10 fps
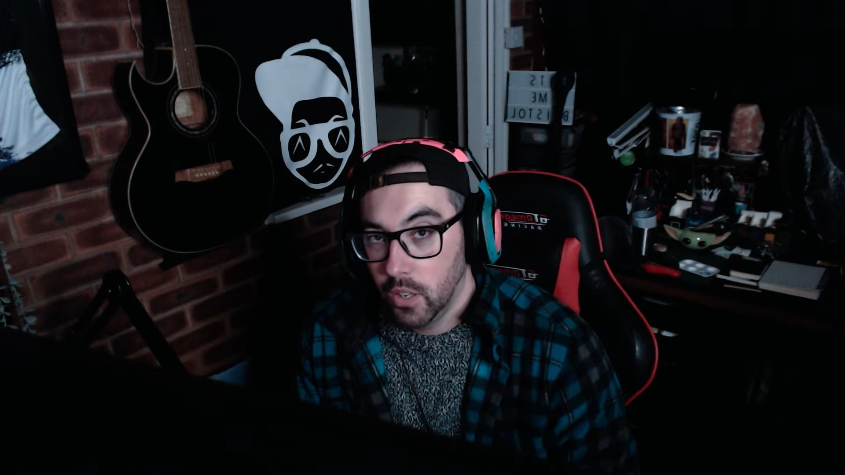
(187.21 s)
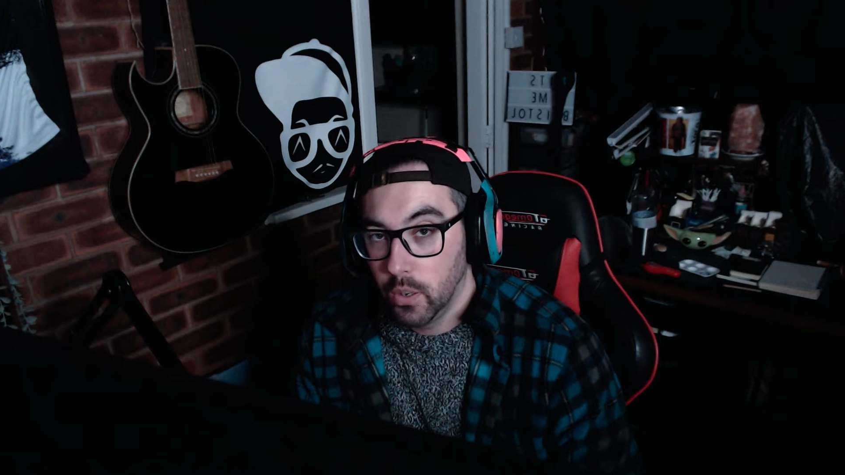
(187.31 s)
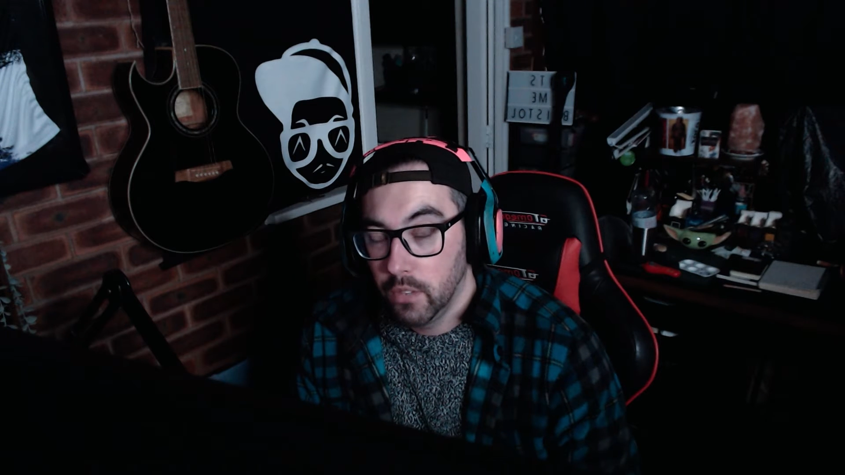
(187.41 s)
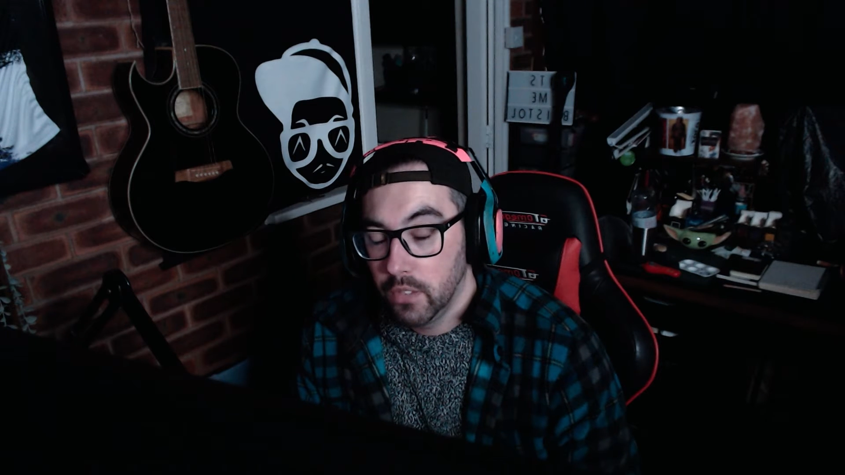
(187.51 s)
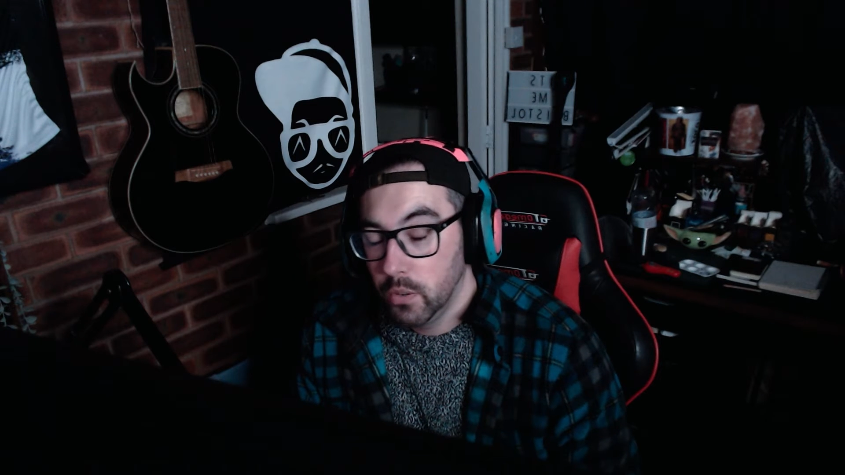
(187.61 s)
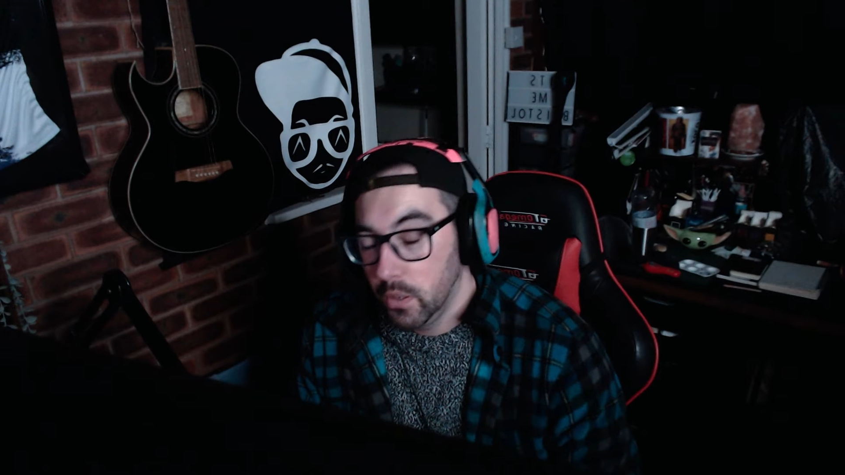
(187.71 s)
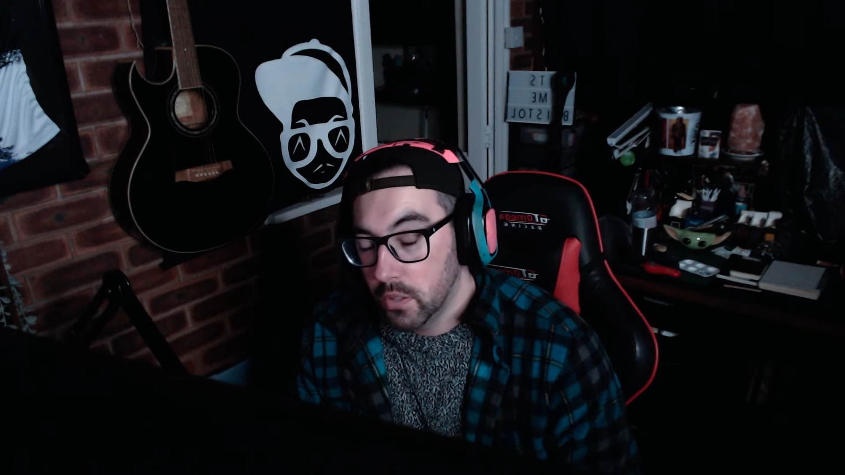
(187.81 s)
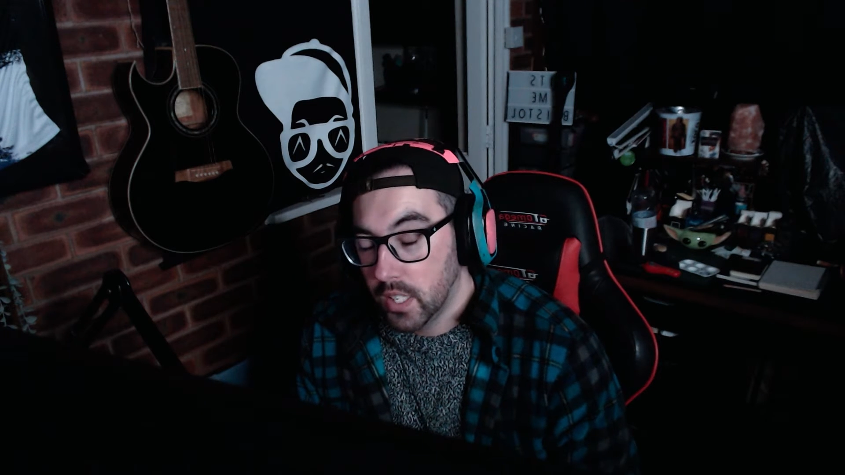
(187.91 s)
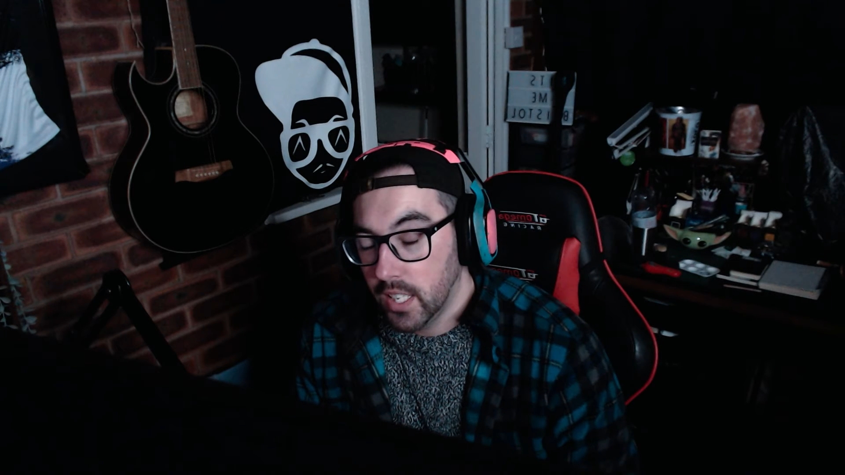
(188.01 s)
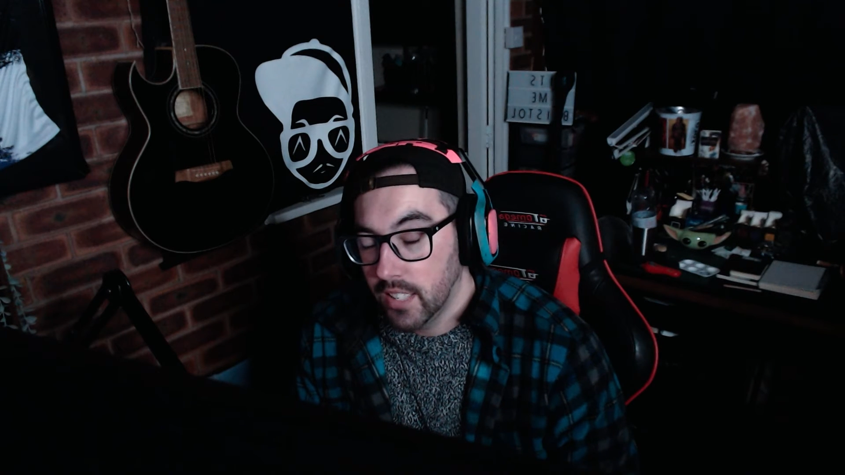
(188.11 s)
if you do
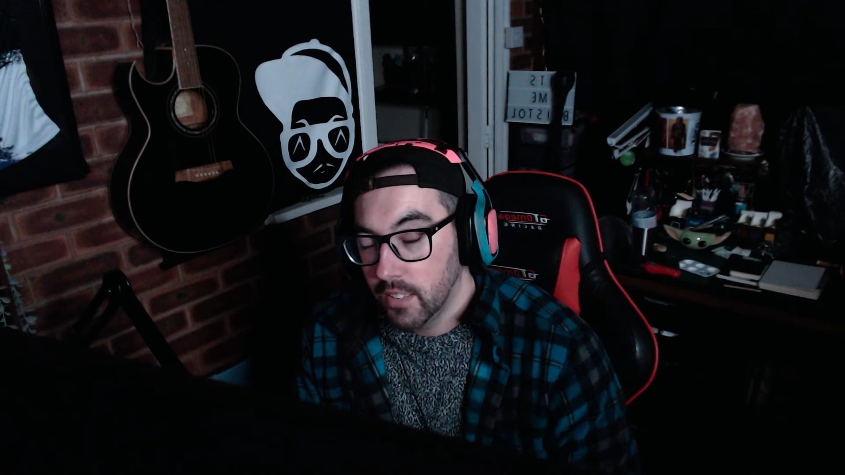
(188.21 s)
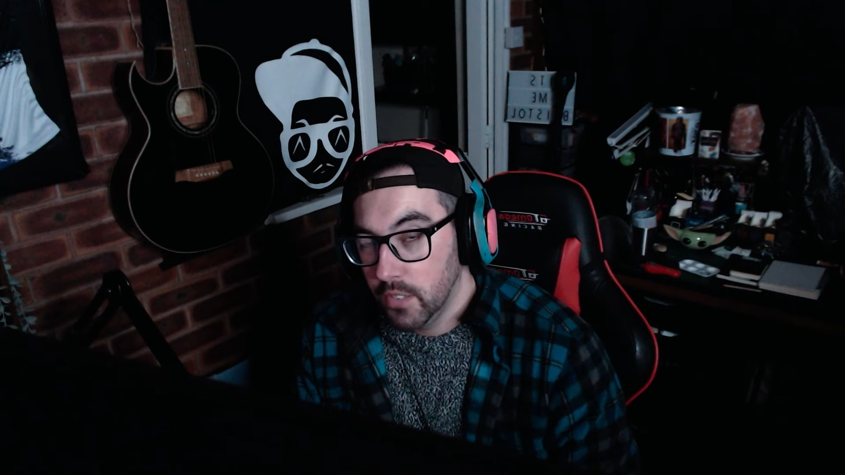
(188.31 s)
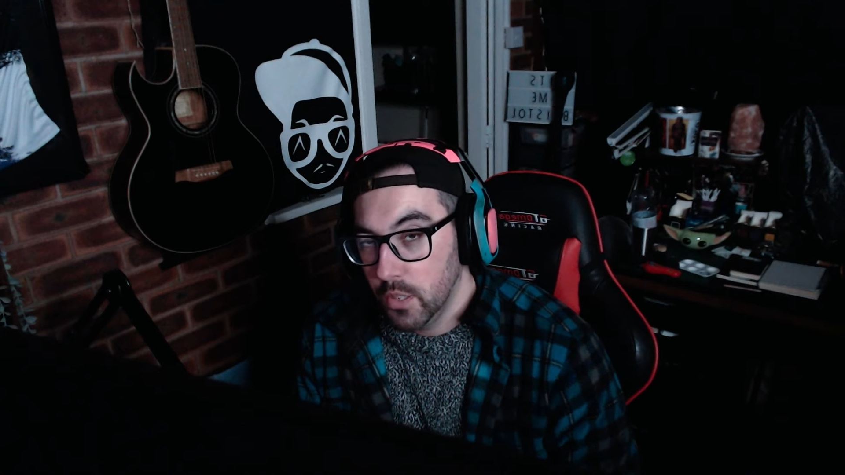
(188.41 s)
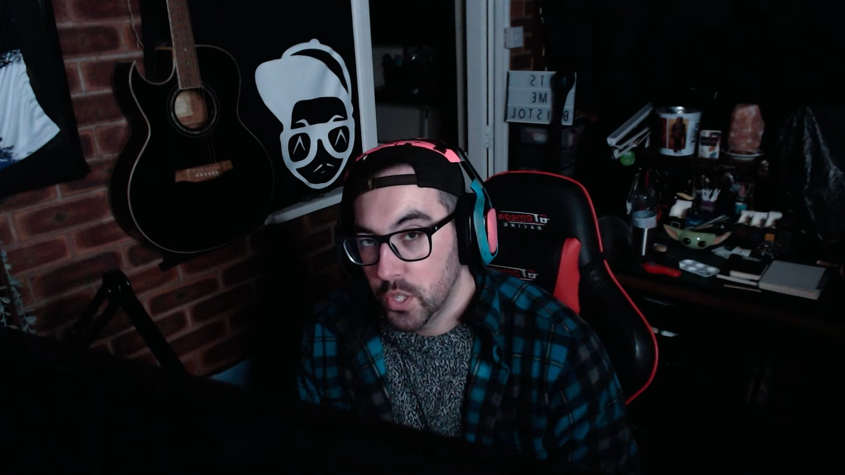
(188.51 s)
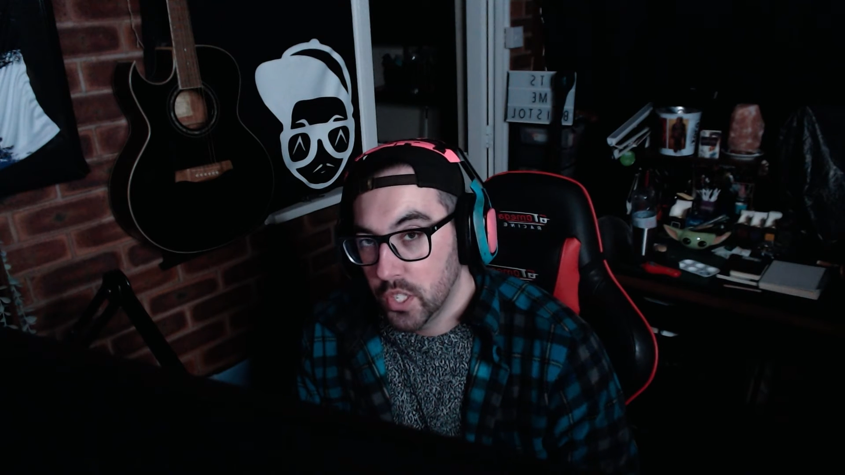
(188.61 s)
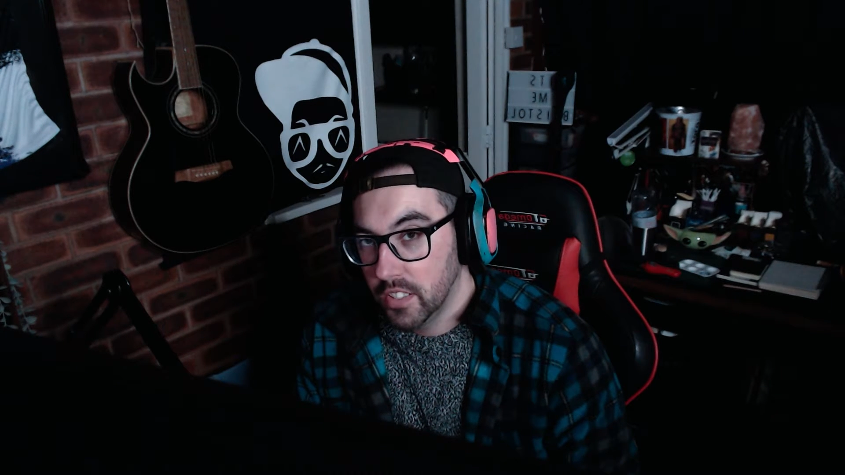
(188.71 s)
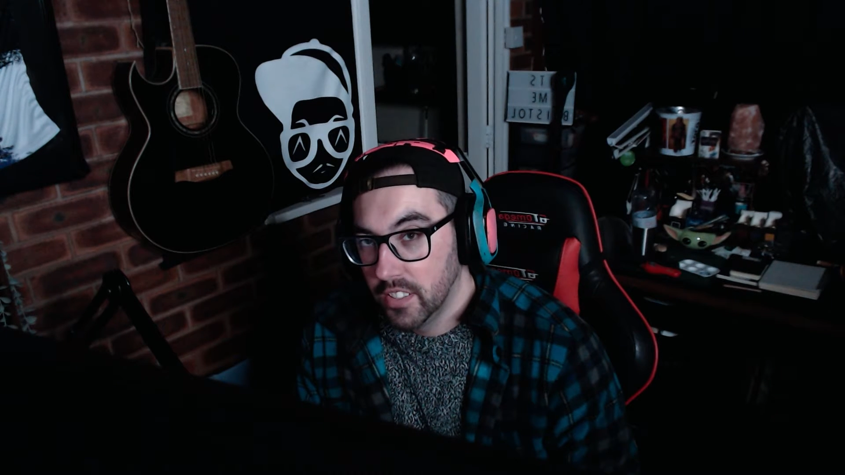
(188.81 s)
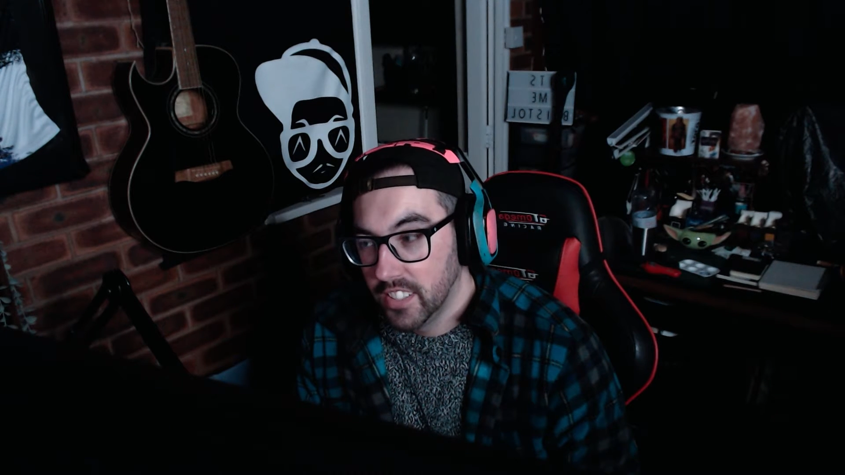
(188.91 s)
see it in the future